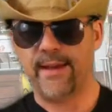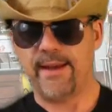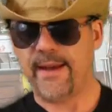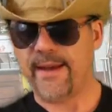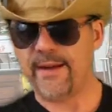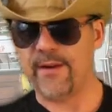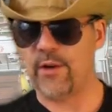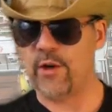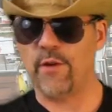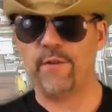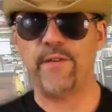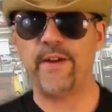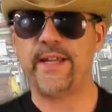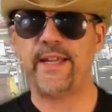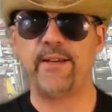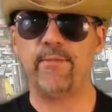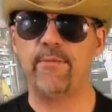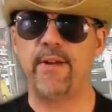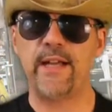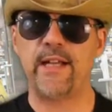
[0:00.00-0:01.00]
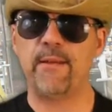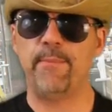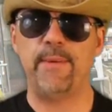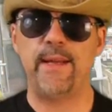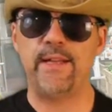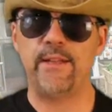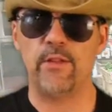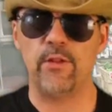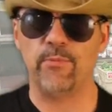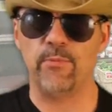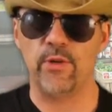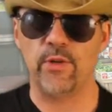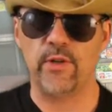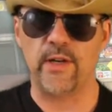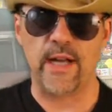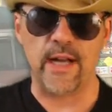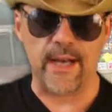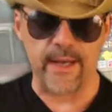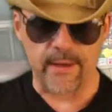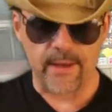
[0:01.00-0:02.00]
I don't know if I can recommend them or
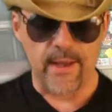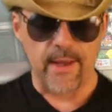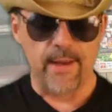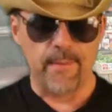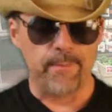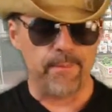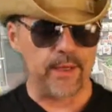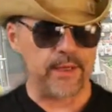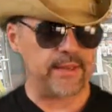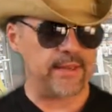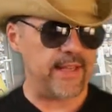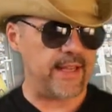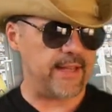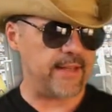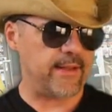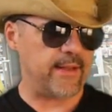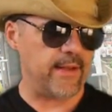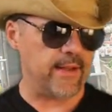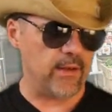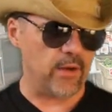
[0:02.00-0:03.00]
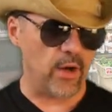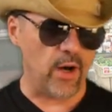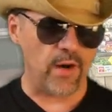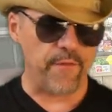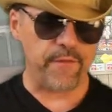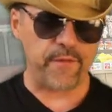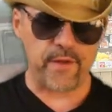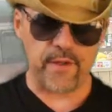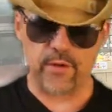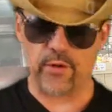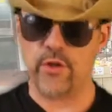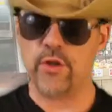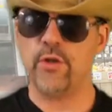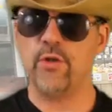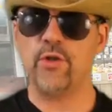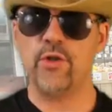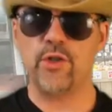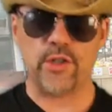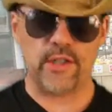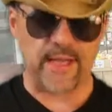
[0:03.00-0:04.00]
not, but they often or
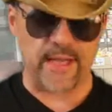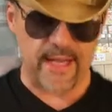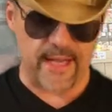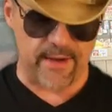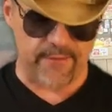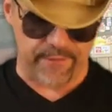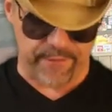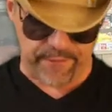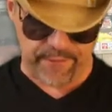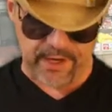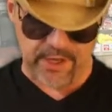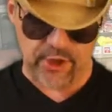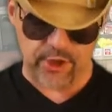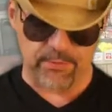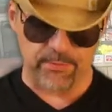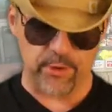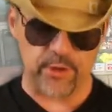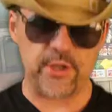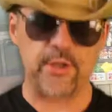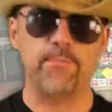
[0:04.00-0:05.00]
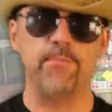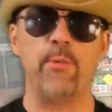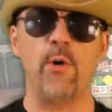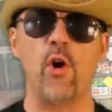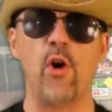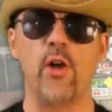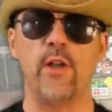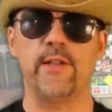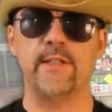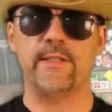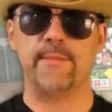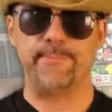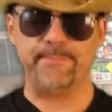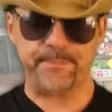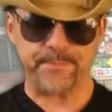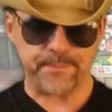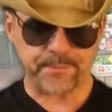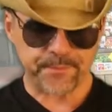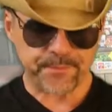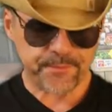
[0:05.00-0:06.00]
usually have fresh mutz
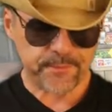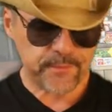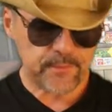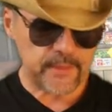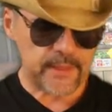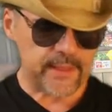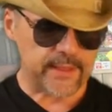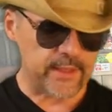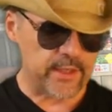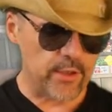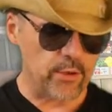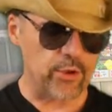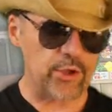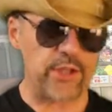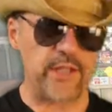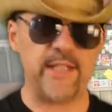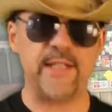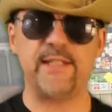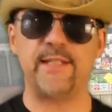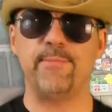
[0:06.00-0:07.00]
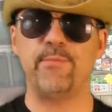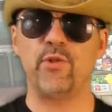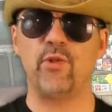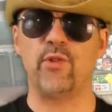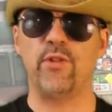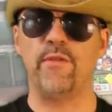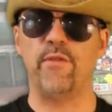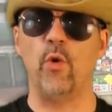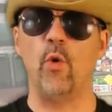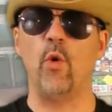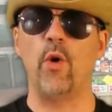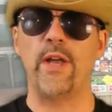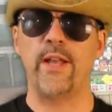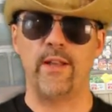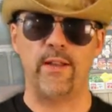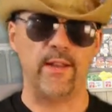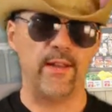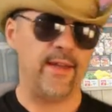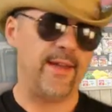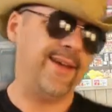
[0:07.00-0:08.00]
balls, usually in some sort of
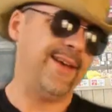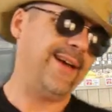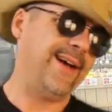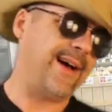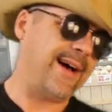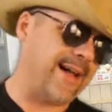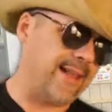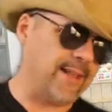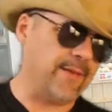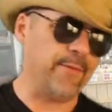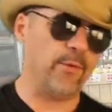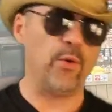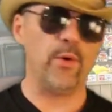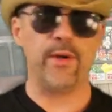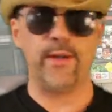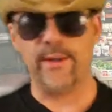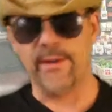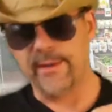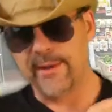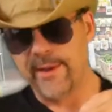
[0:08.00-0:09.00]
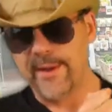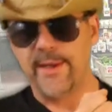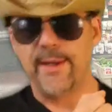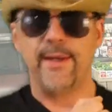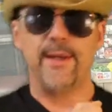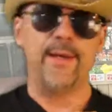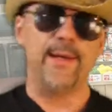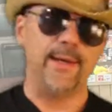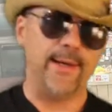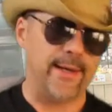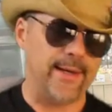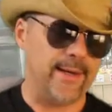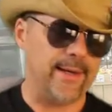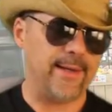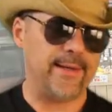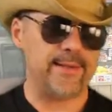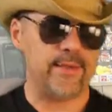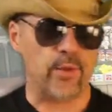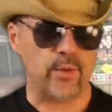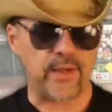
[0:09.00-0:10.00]
oil. Olive oil uh,
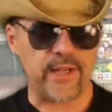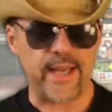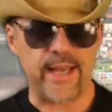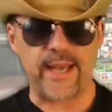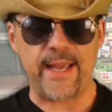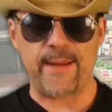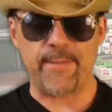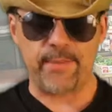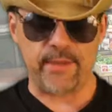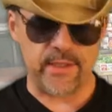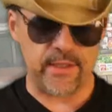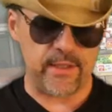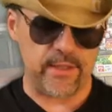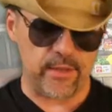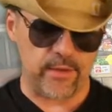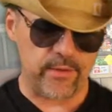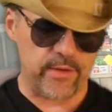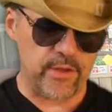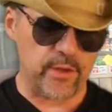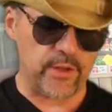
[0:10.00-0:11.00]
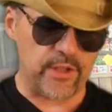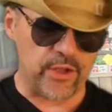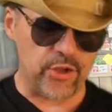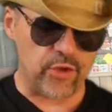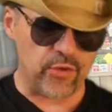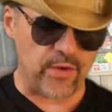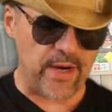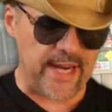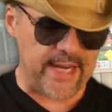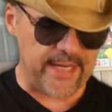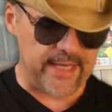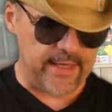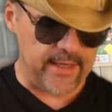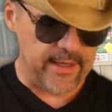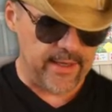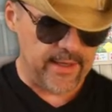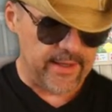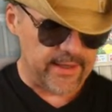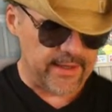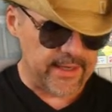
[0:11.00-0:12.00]
is okay, but you know, you could drain it.
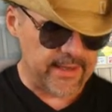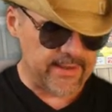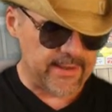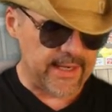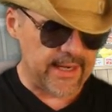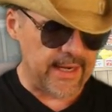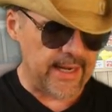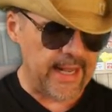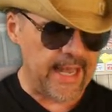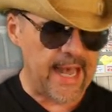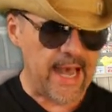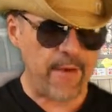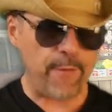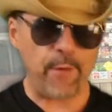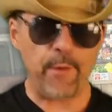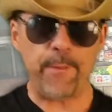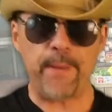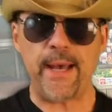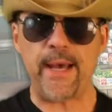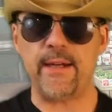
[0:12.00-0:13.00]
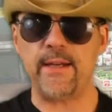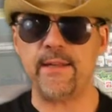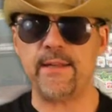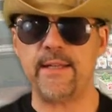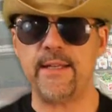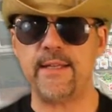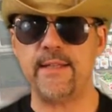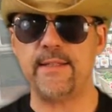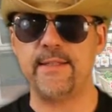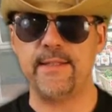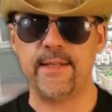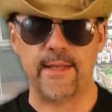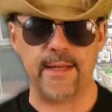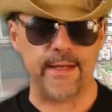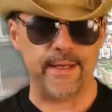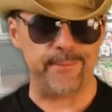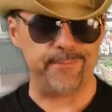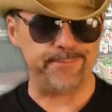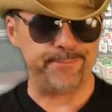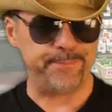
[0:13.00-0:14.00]
Get, get a half a pound of these
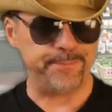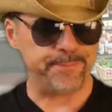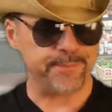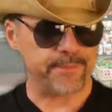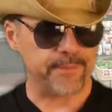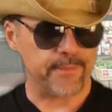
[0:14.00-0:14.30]
uh,